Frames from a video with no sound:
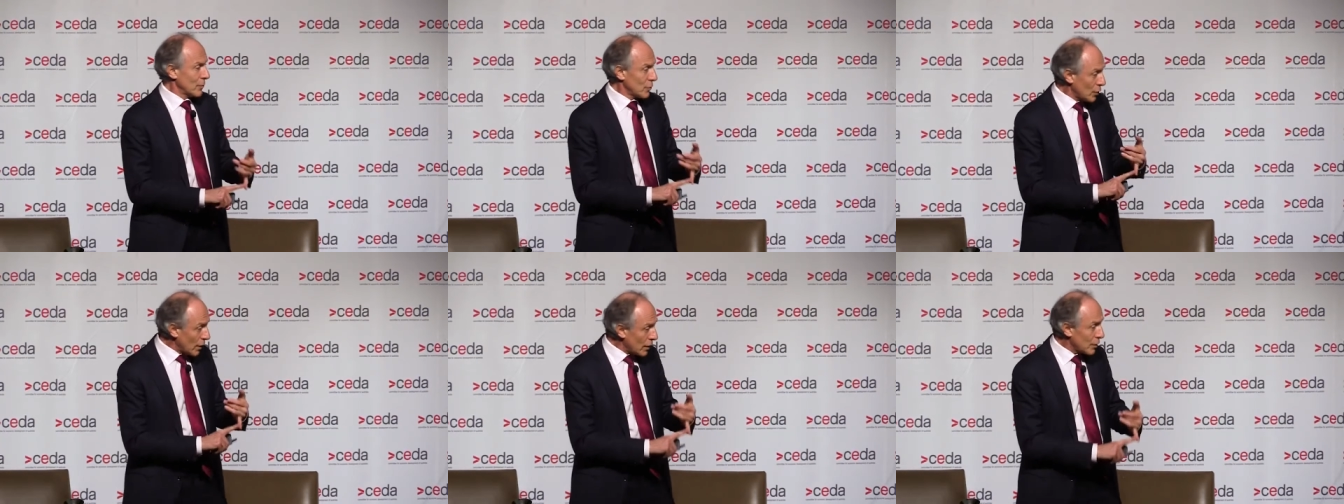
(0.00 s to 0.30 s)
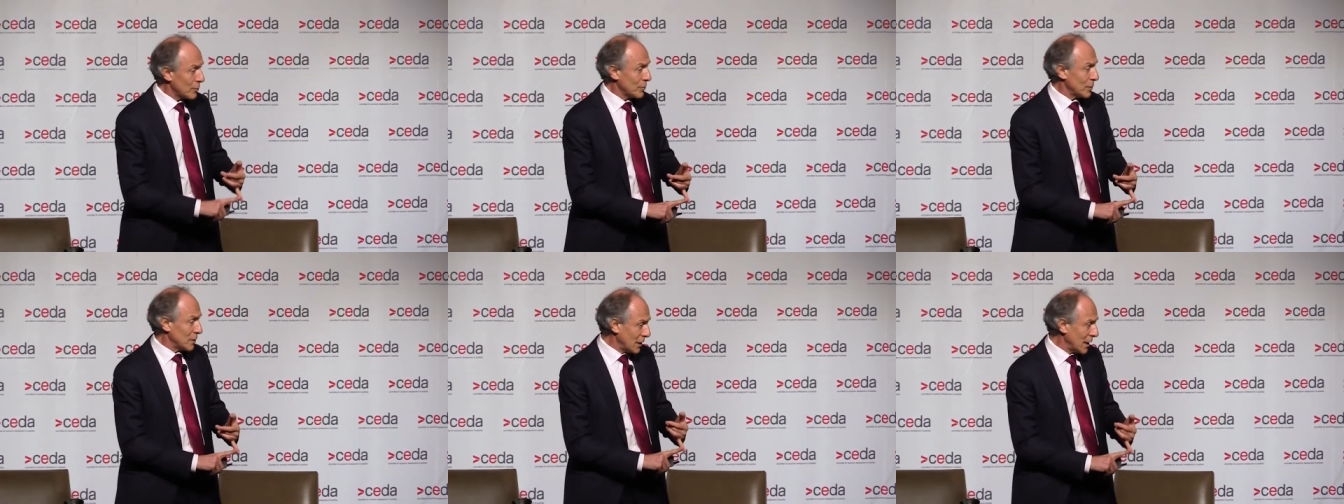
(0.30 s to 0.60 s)

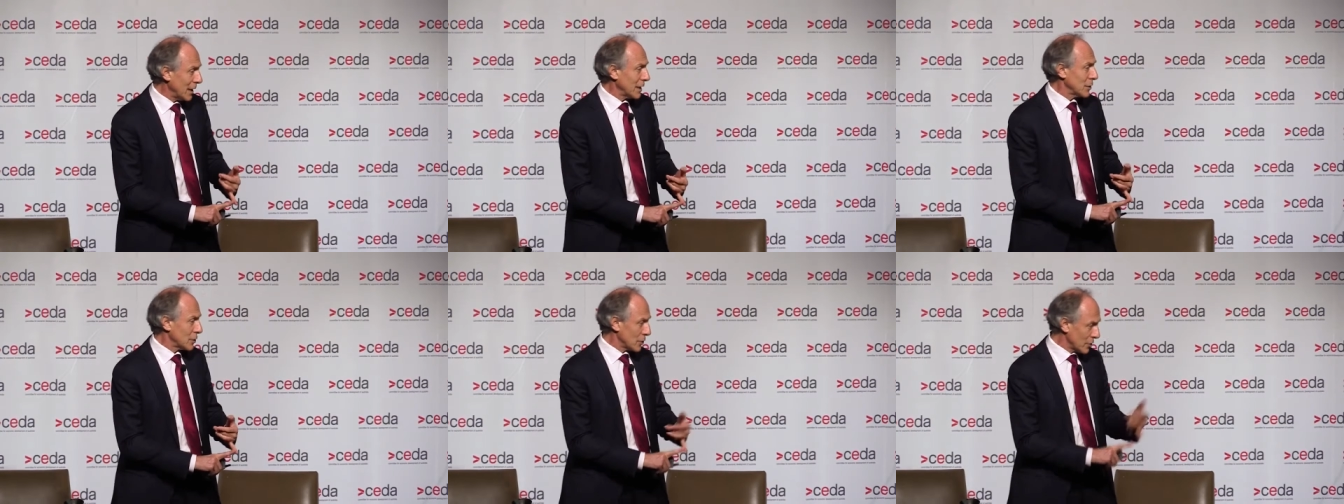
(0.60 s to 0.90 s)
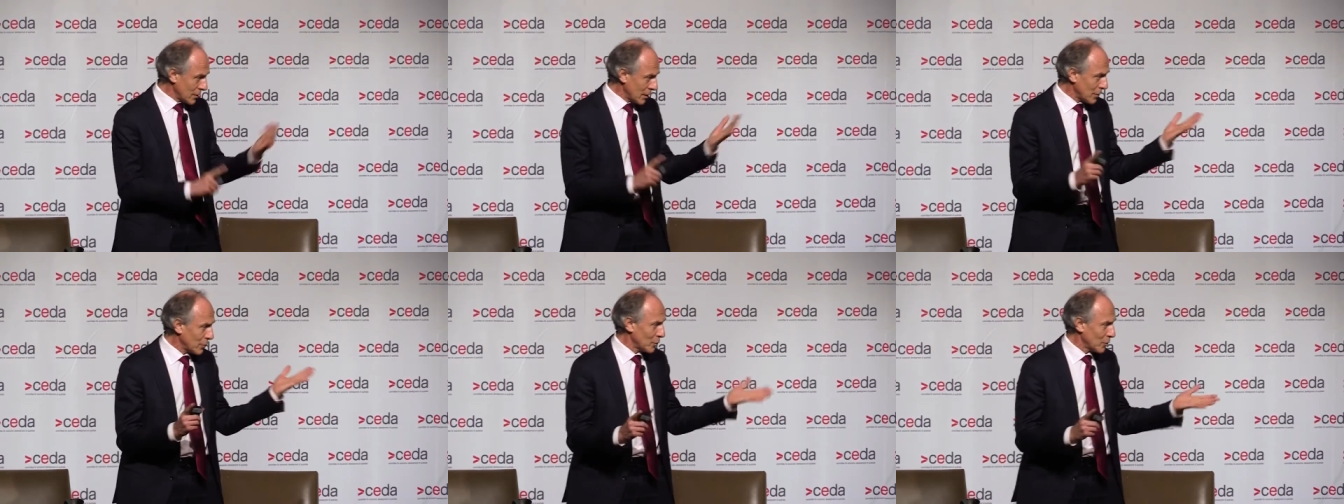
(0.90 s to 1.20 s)

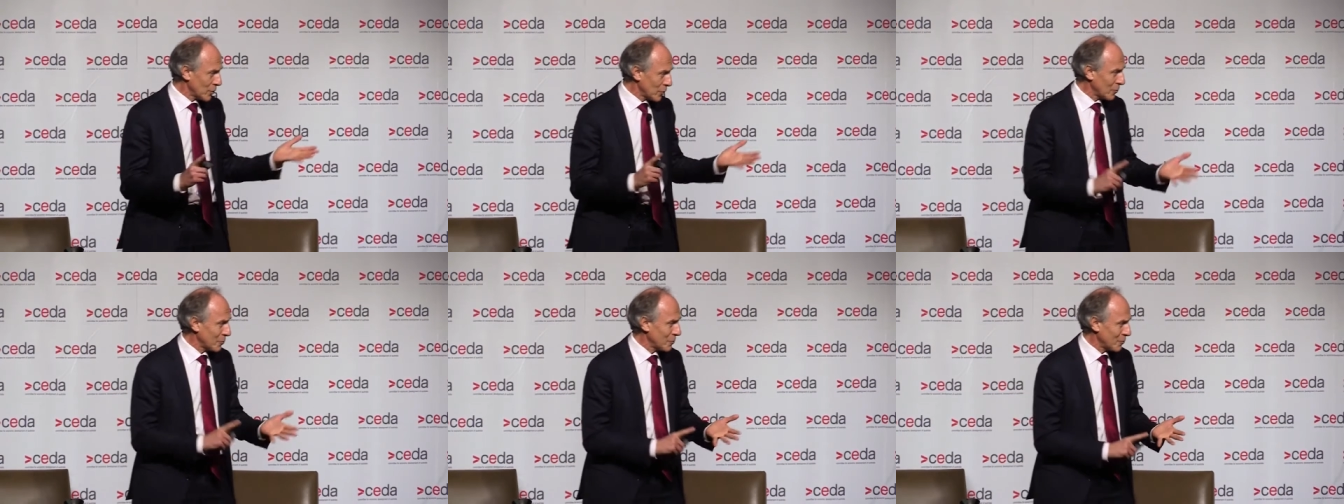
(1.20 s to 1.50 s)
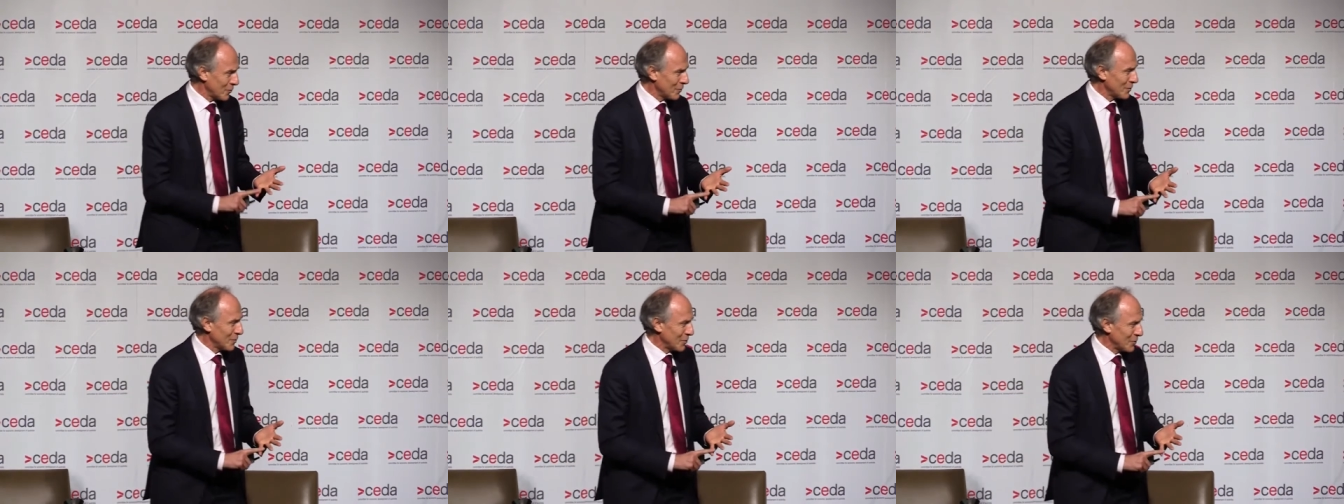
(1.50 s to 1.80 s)
transportation, that's what it's
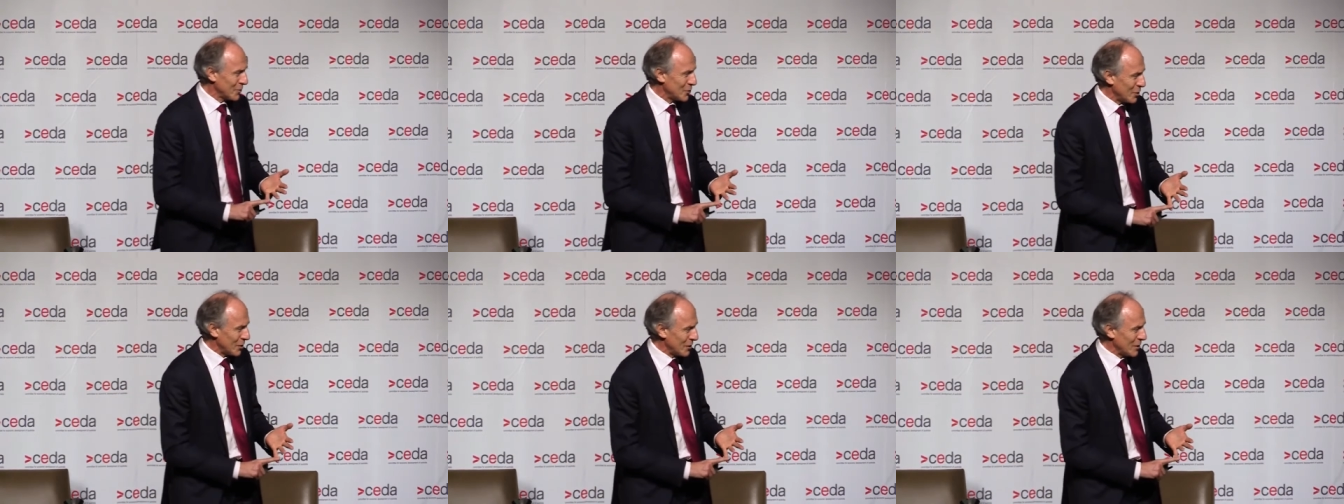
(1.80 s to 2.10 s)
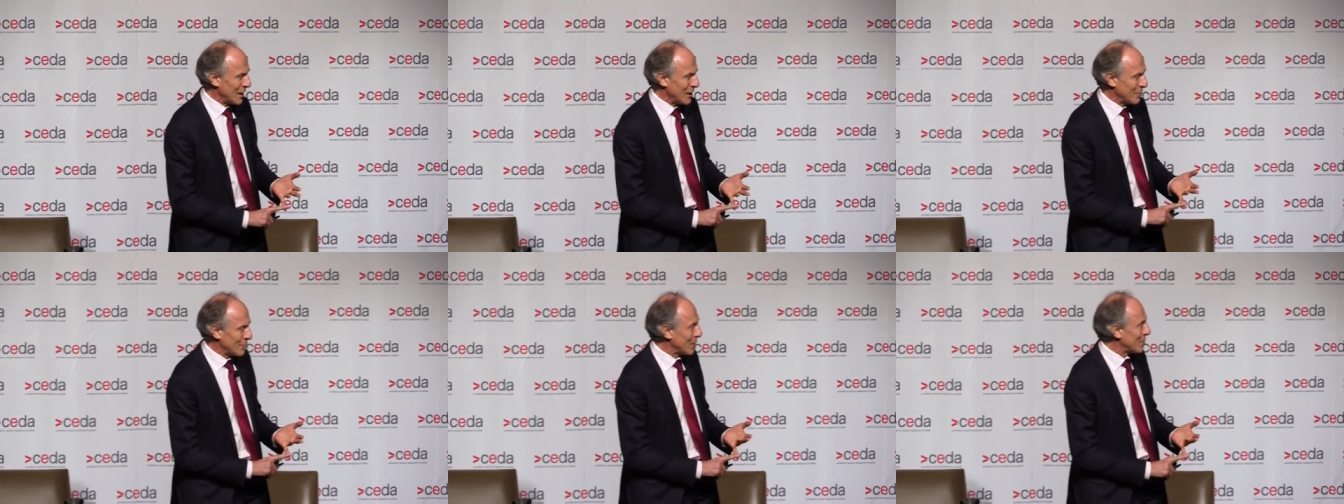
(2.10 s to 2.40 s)

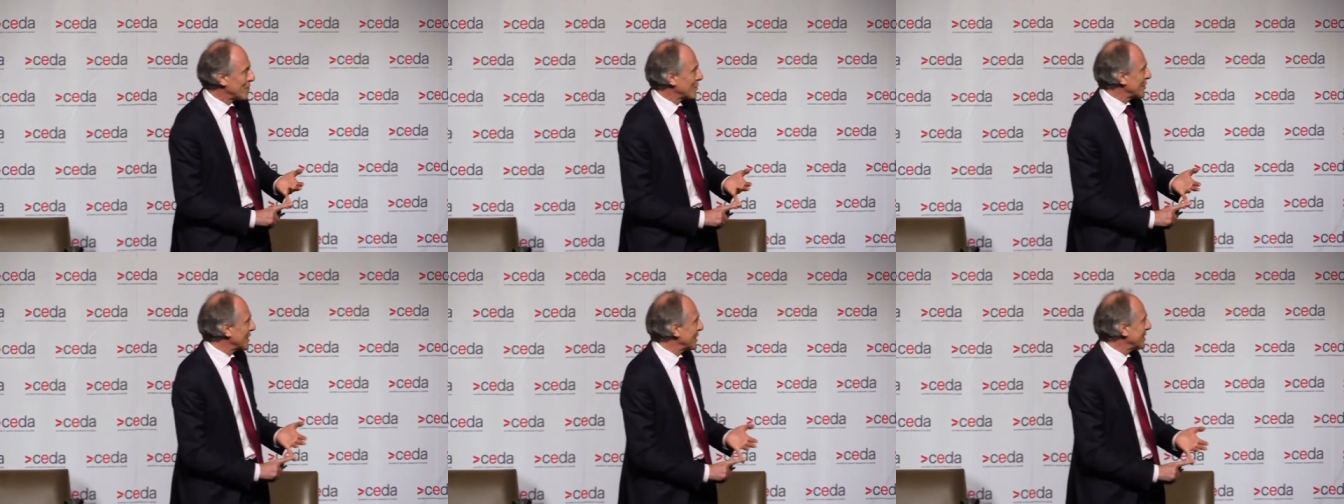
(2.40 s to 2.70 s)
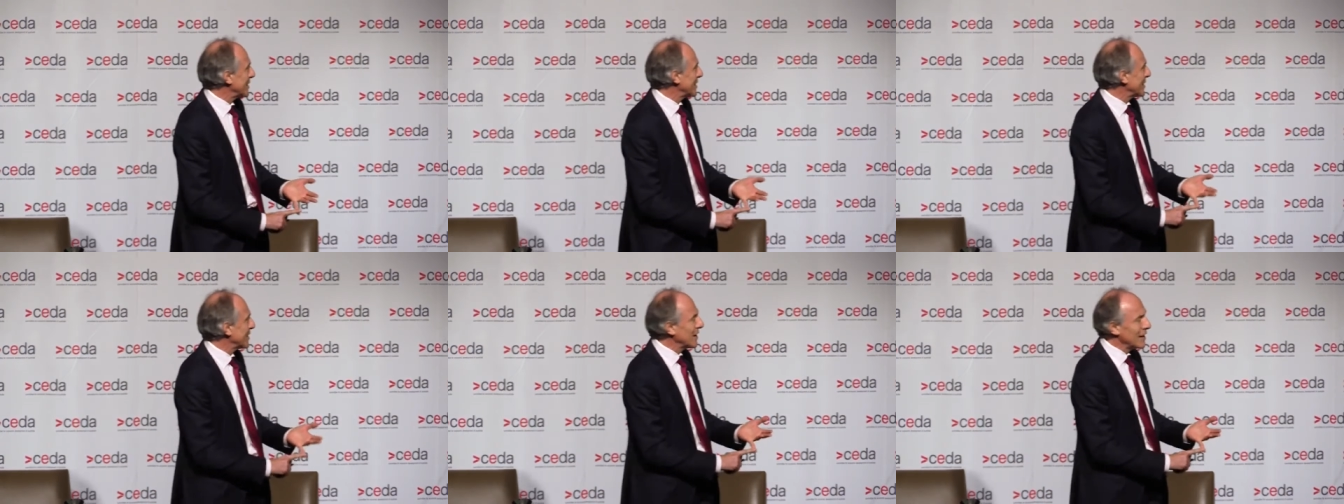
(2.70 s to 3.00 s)
uh,
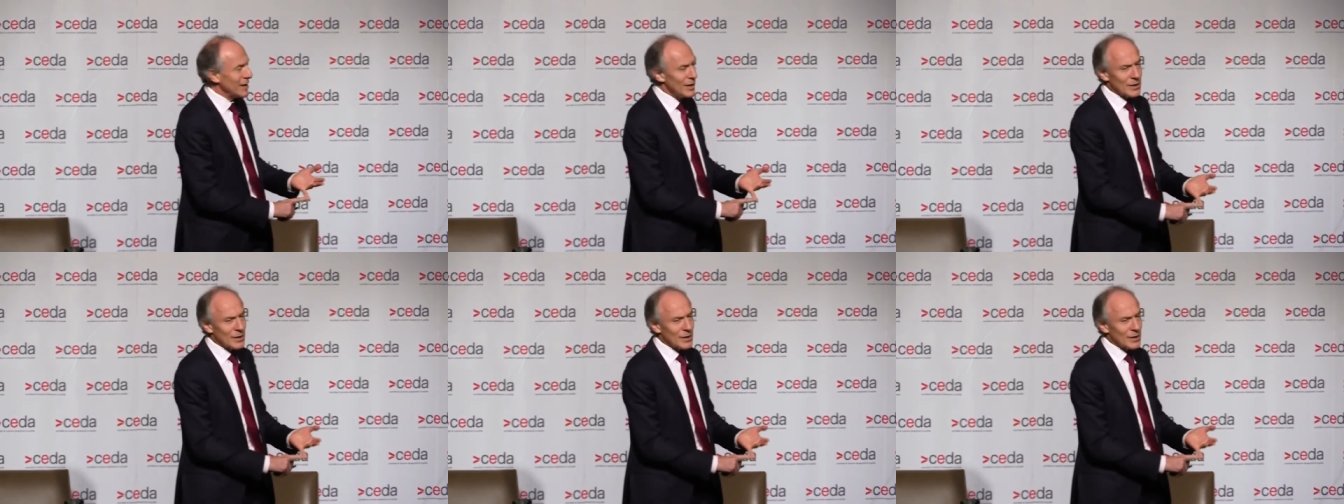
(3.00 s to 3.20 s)
representing,